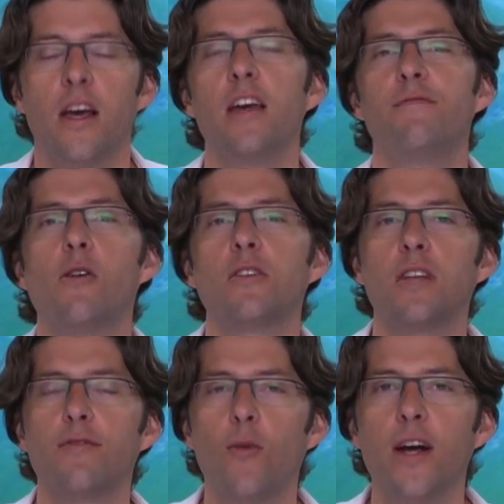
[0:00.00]
Hey folks,
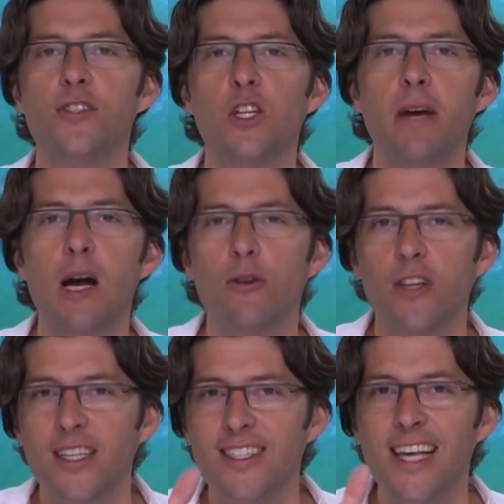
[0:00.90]
Stefan Weitz here back
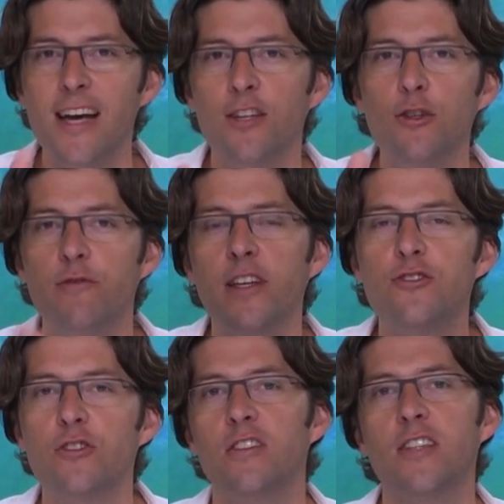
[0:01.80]
with an exciting new
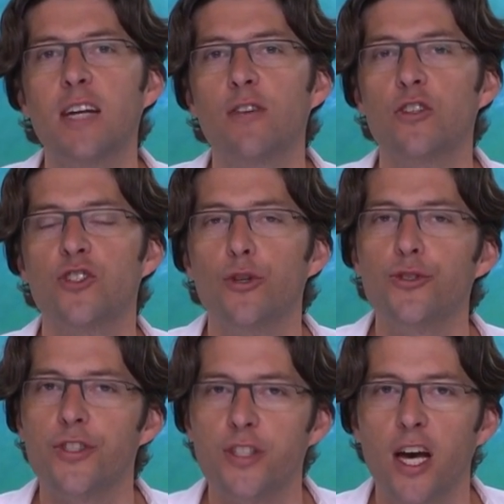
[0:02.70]
feature inside of our
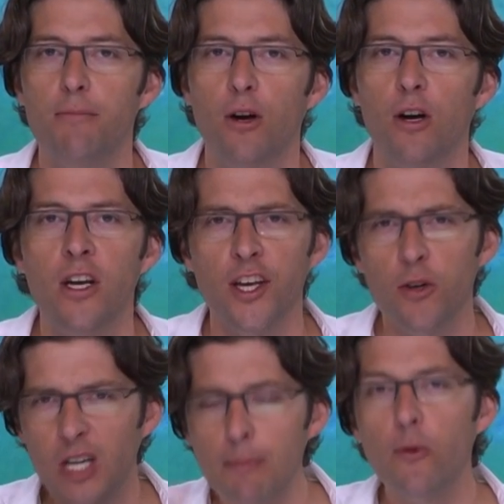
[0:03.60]
social sidebar.
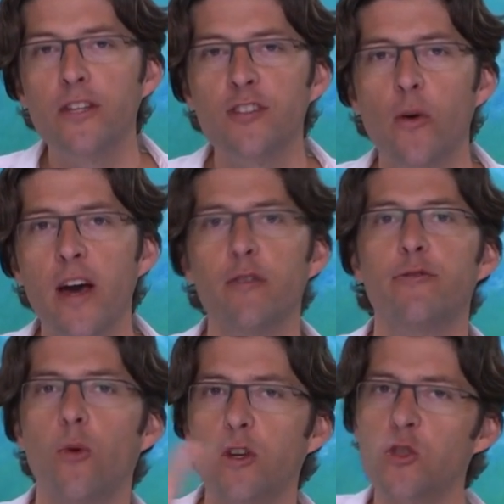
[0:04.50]
You know, a couple weeks ago we added
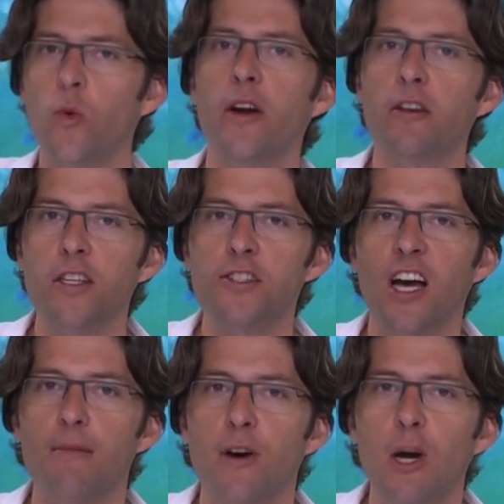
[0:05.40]
Foursquare into the
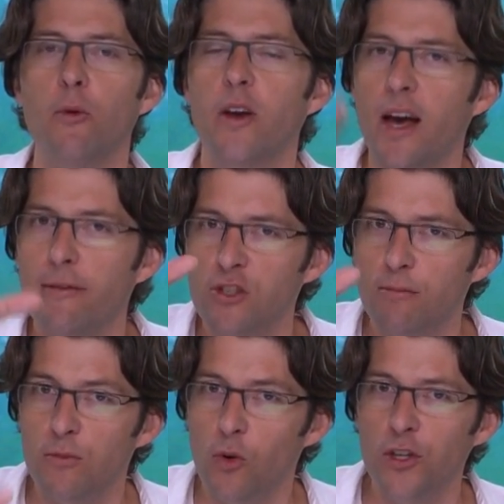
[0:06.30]
sidebar, but we have
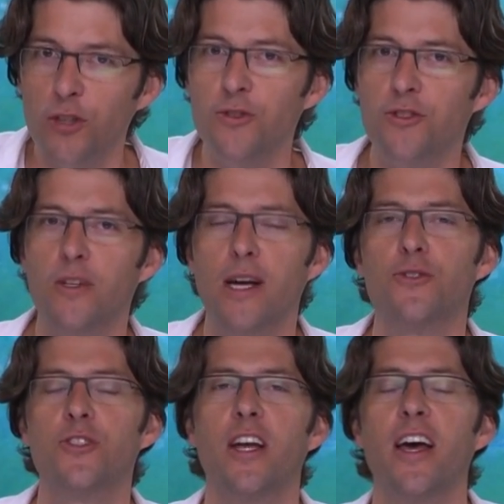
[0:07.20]
some more news to
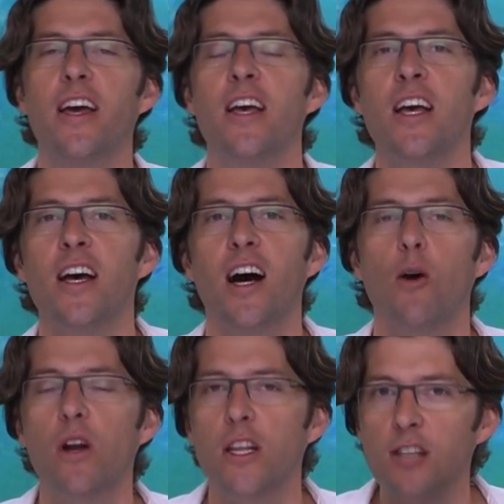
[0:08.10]
announce today.
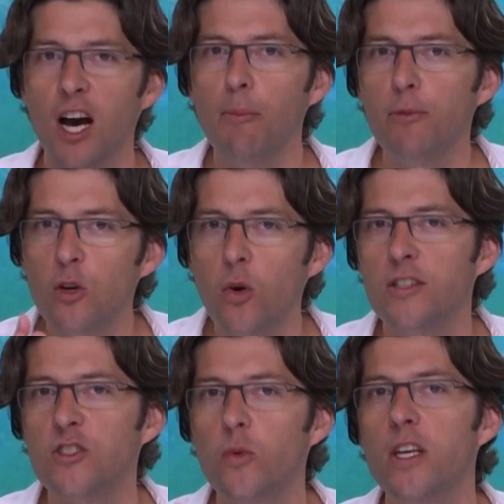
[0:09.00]
Uh, one of the top
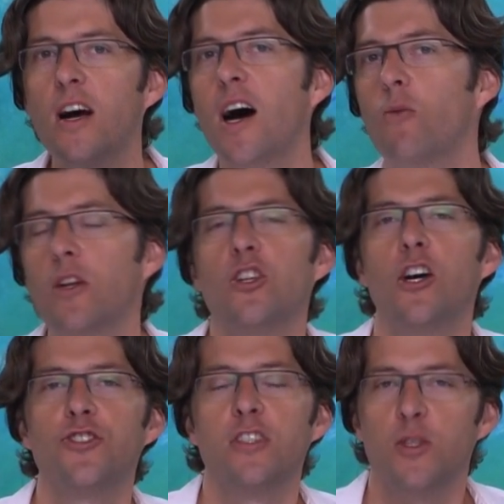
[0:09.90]
requests we got when
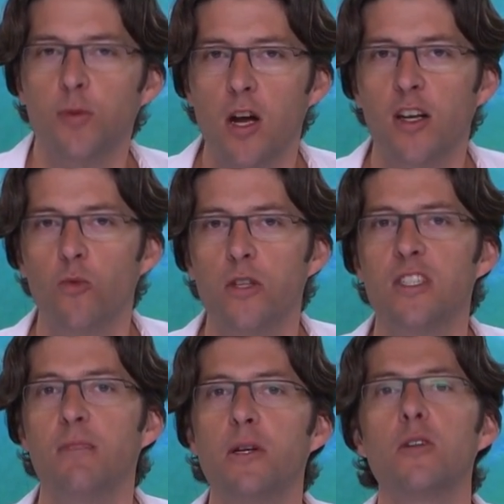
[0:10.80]
launching this product
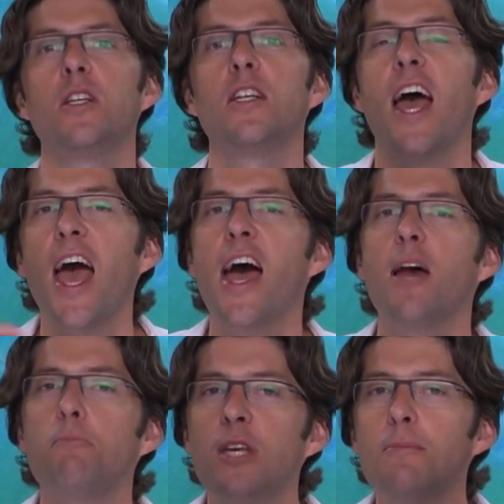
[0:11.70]
was the ability to
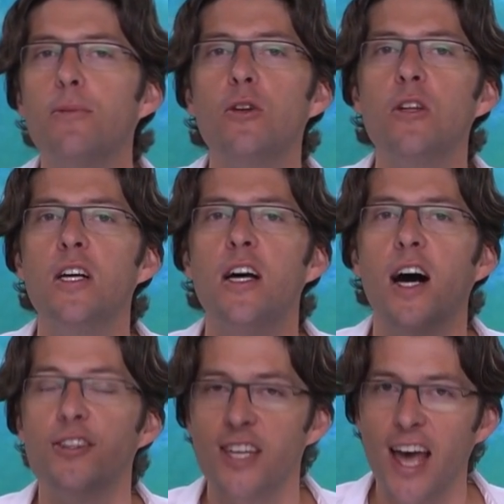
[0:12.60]
add people
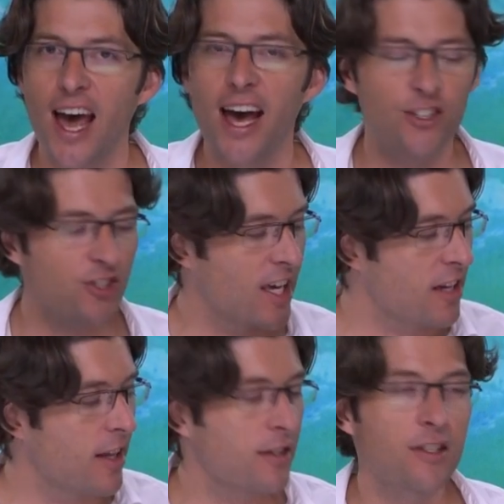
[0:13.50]
uh, to ask
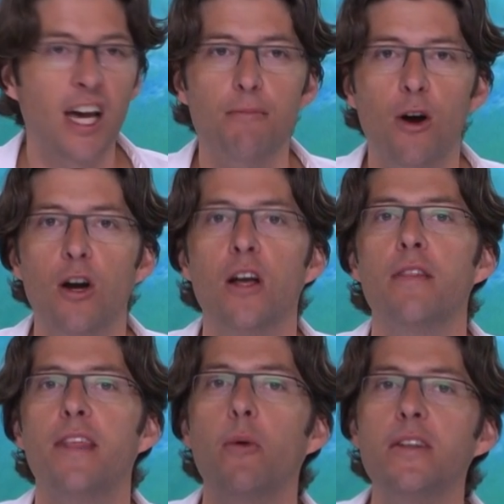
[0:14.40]
into that sidebar
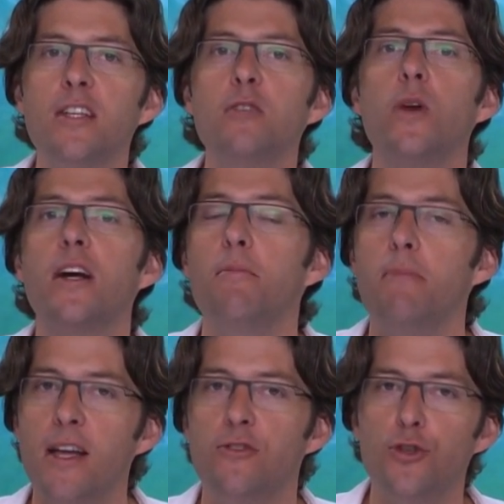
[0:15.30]
that we didn't
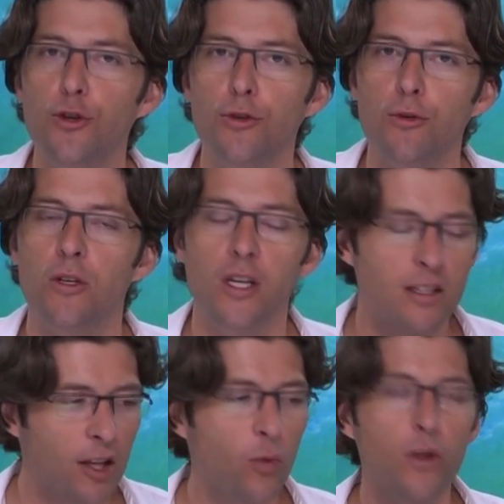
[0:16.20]
recommend to you.
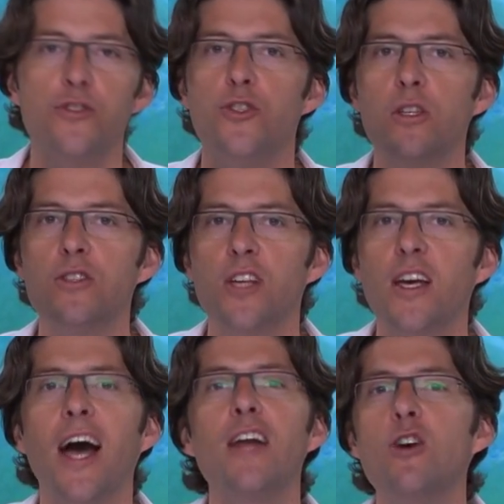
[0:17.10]
In other words, you can
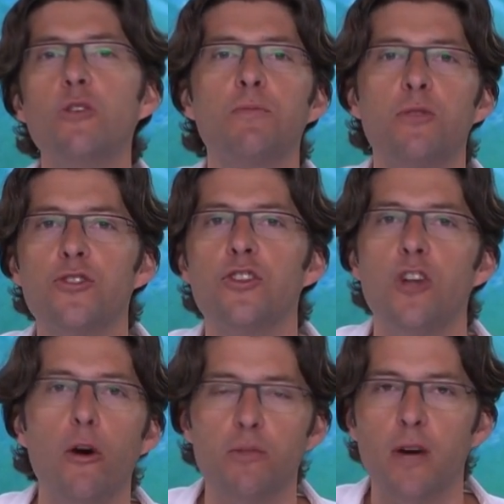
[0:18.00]
say, I know this
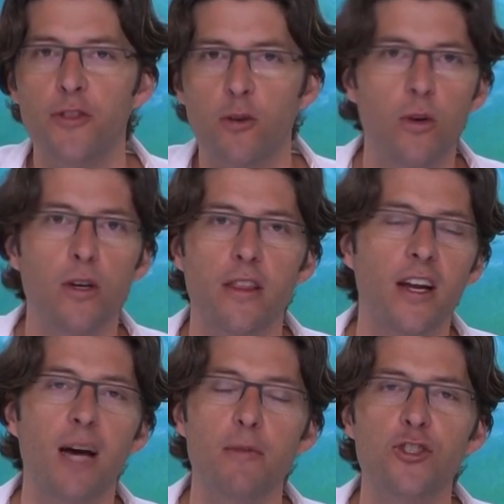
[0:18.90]
person knows about the query
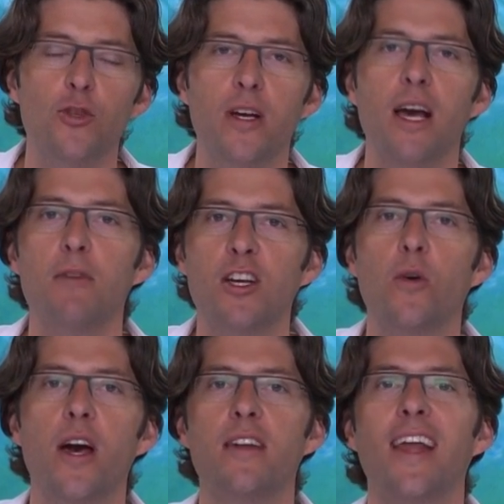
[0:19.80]
that I'm issuing. I'm going to
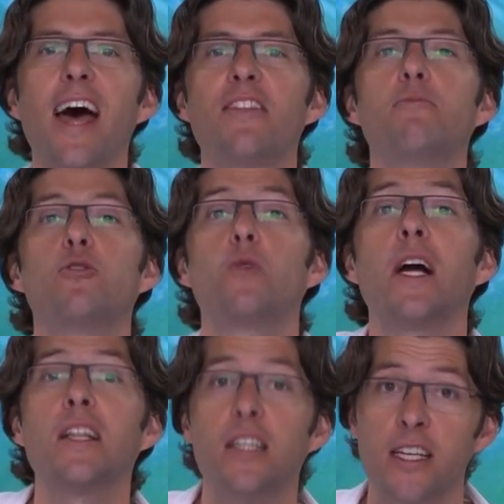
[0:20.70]
go ahead and add them
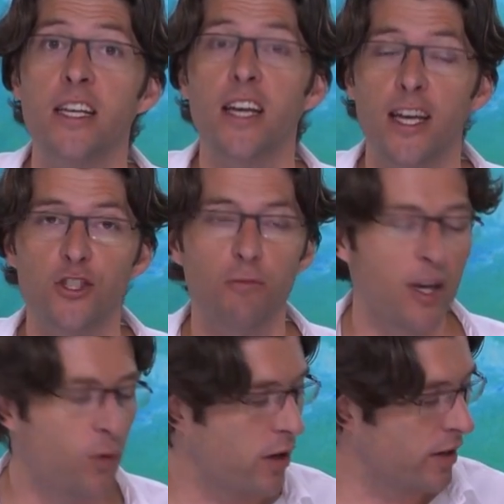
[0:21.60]
directly into
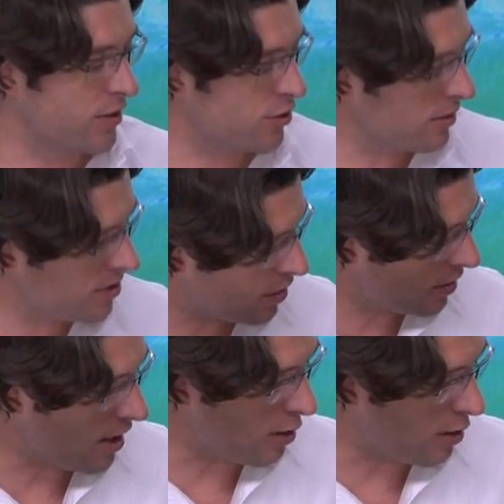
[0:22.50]
my query. So let's take a look